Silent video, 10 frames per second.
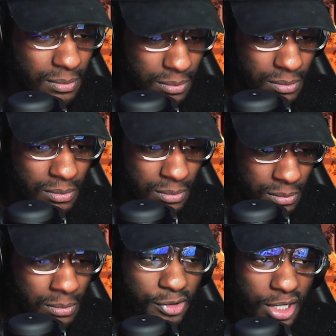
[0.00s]

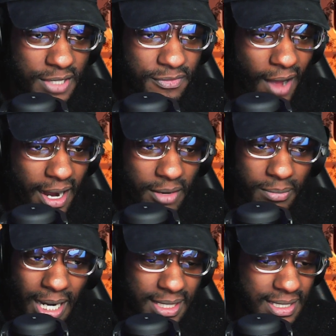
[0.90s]
Mm-hmm. Through this fire,
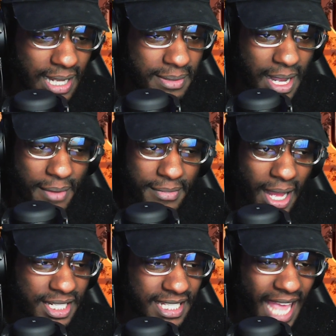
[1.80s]
but at the same time,
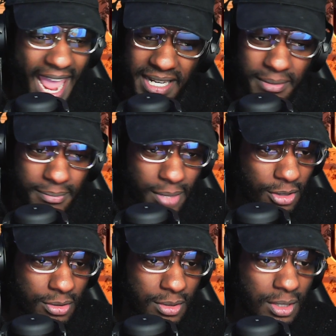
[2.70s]
I just hate him, bro.
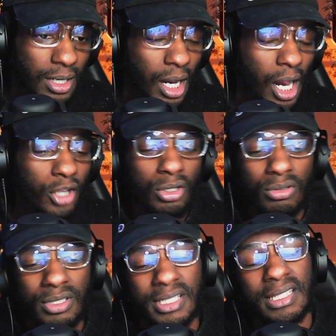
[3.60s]
Are you
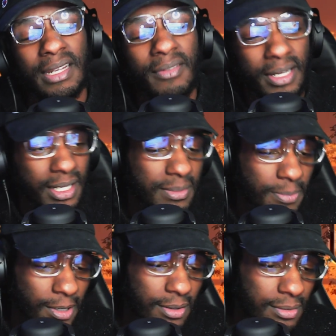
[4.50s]
serious,
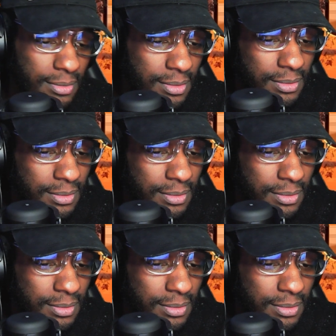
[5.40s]
bro?